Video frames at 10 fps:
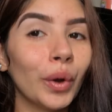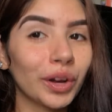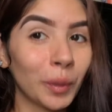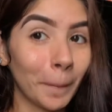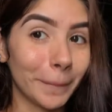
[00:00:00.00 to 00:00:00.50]

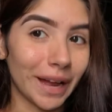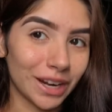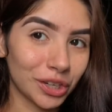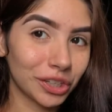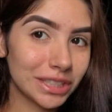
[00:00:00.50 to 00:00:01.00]
Welcome
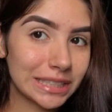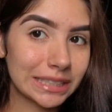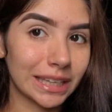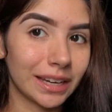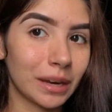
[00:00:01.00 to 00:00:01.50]
back, girls.
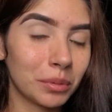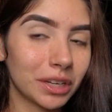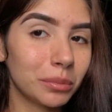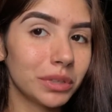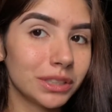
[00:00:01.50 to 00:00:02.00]
Today I'm
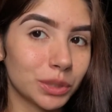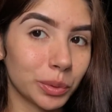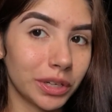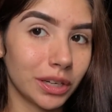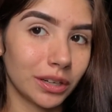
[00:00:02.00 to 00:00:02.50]
gonna be
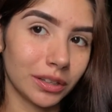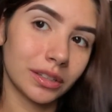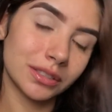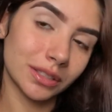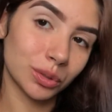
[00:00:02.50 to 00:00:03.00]
doing
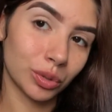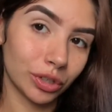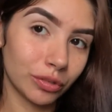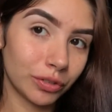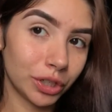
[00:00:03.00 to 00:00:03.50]
another
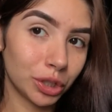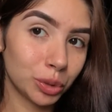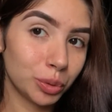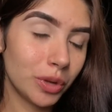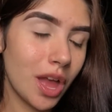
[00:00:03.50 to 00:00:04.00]
tutorial for
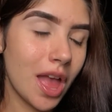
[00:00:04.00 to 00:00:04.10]
you,